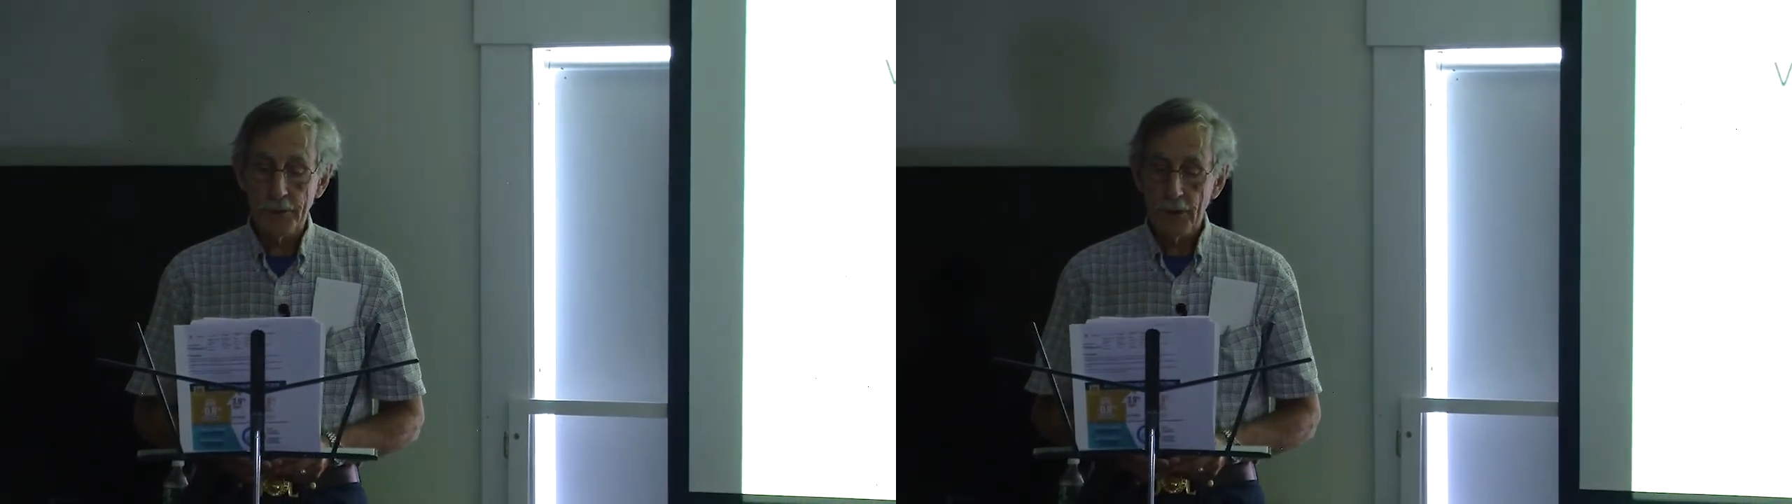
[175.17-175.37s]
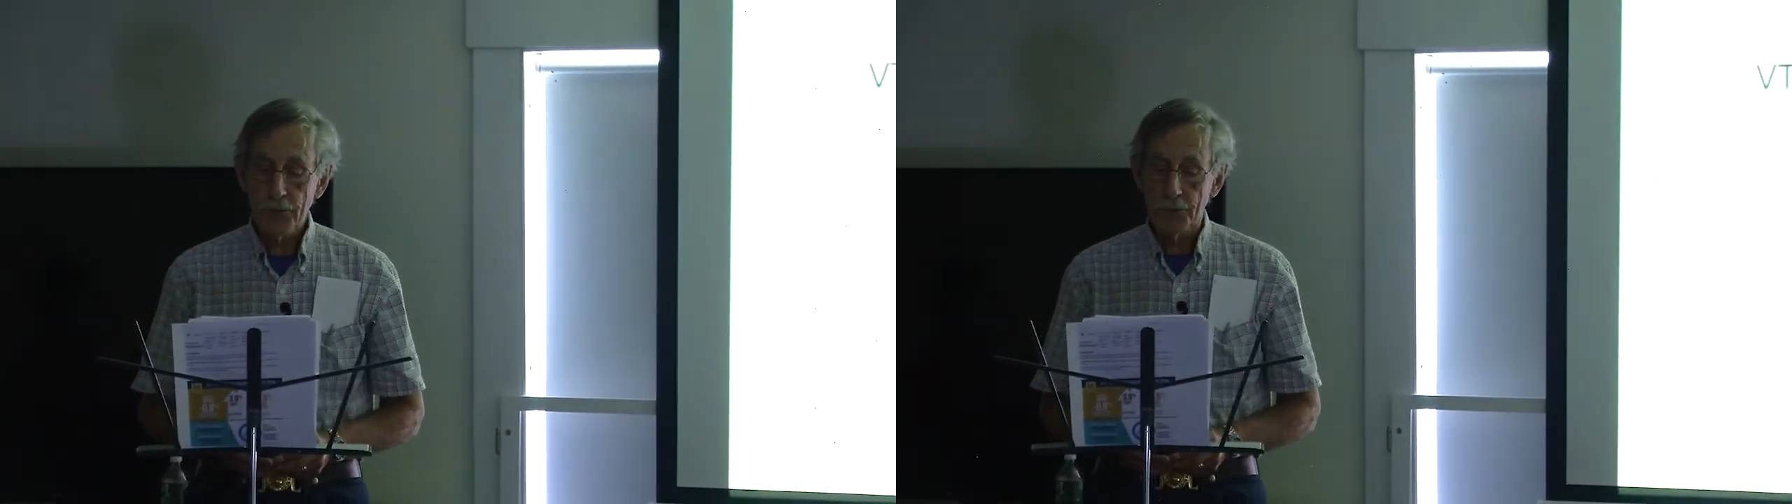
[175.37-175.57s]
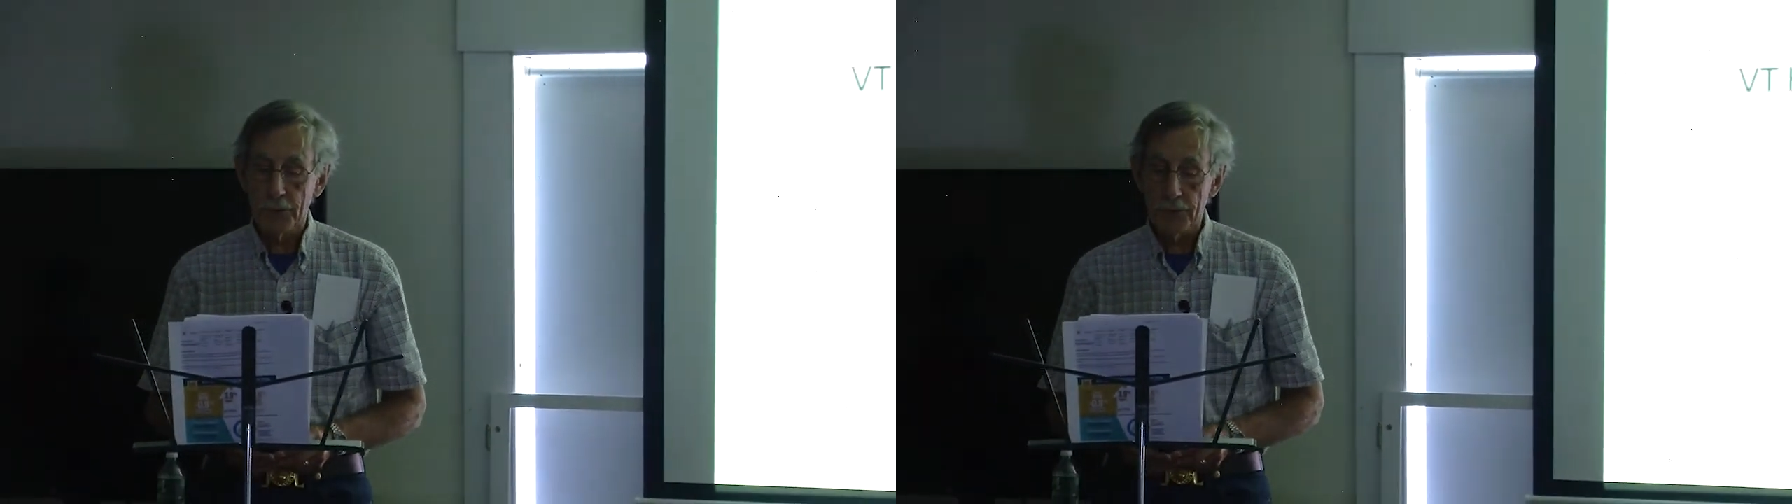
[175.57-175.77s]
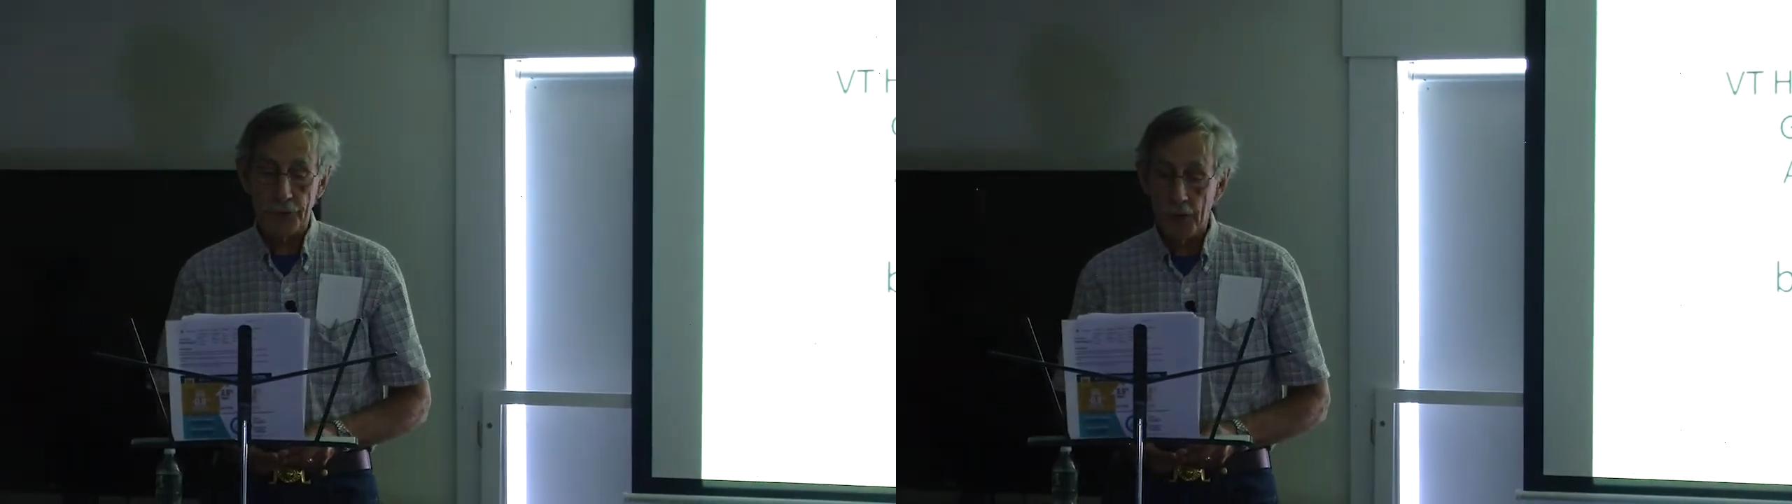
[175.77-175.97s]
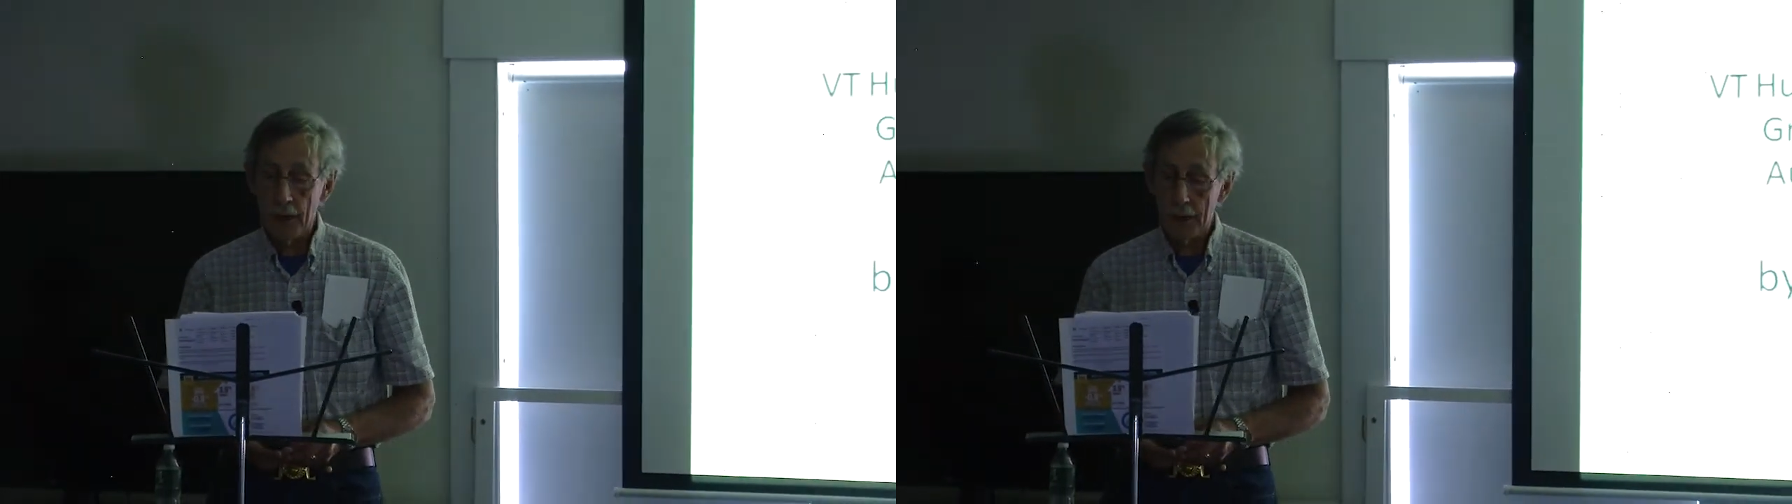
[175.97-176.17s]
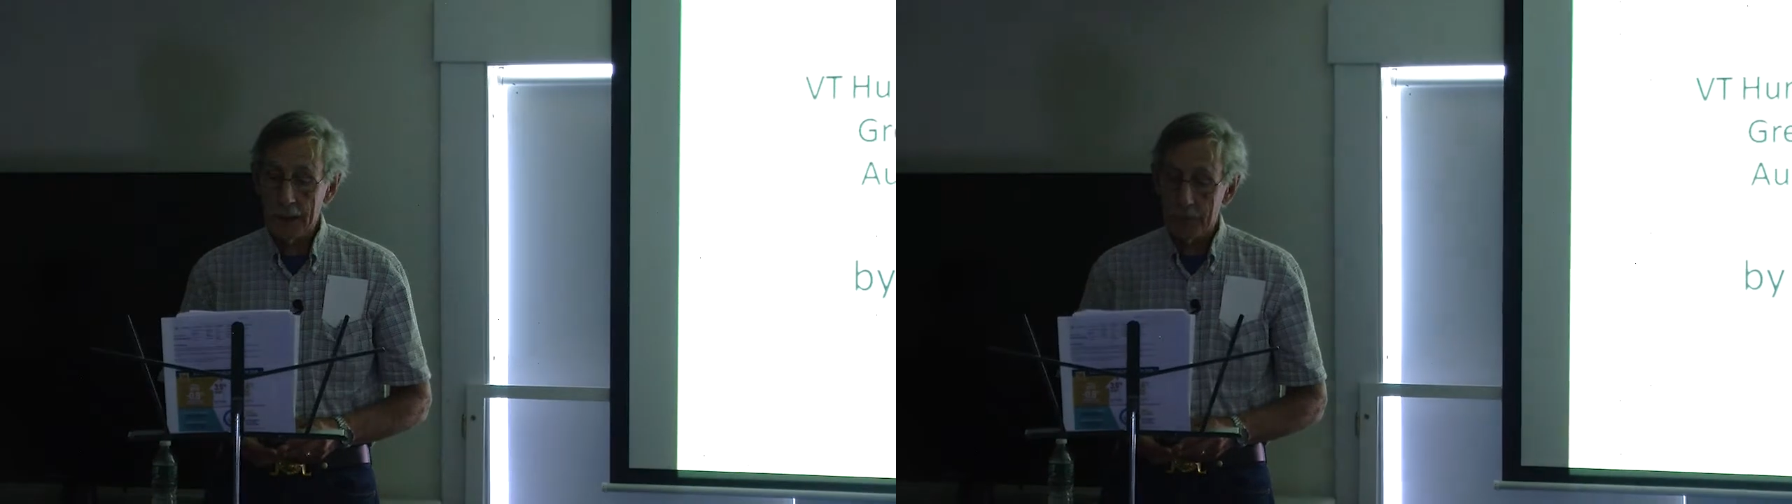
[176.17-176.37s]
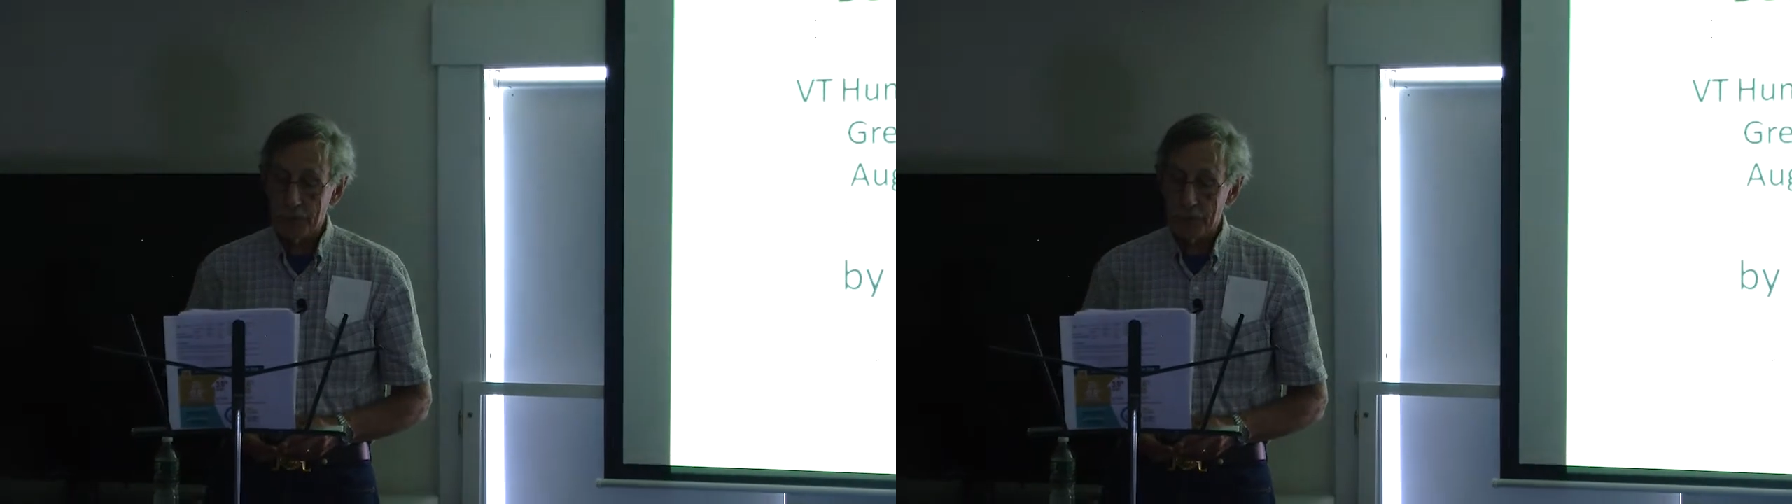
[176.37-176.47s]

industrious, not like a